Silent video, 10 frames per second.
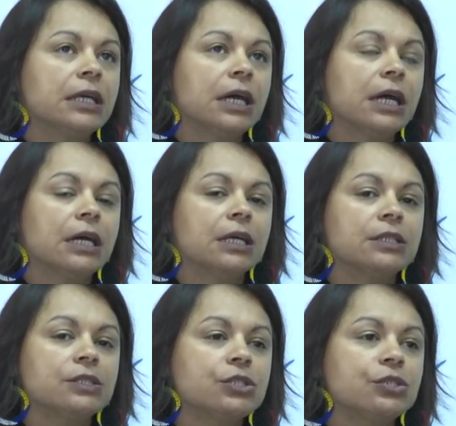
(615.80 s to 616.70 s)
uh,
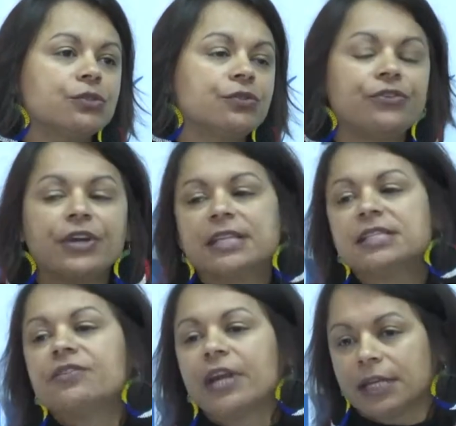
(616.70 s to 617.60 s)
to
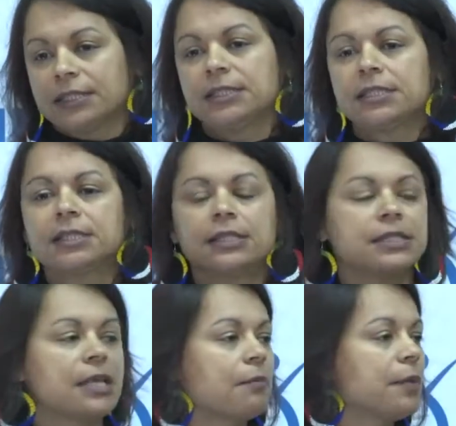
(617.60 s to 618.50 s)
resurrect
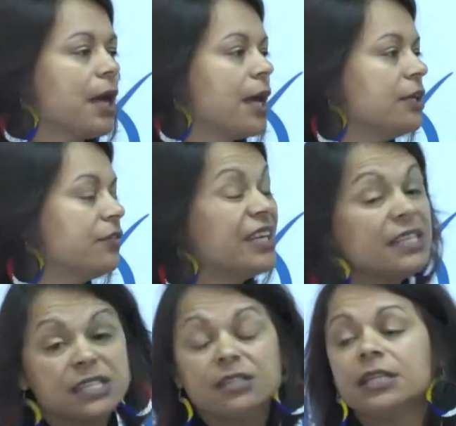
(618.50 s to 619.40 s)
some kind of
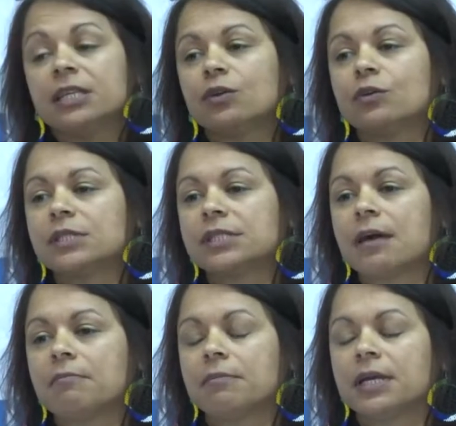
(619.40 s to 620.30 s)
history or
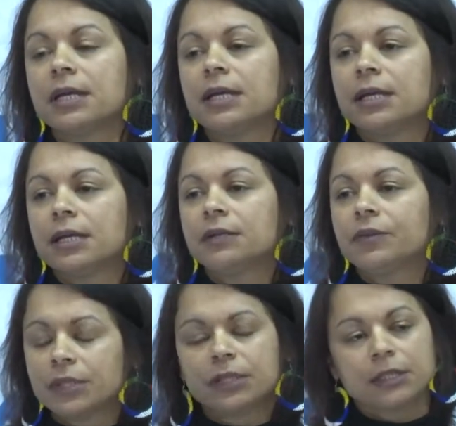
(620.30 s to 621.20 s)
some,
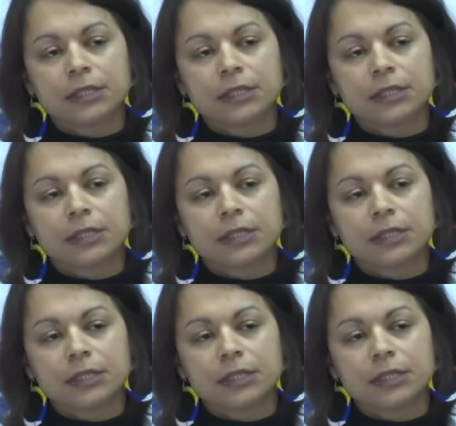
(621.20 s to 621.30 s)
the,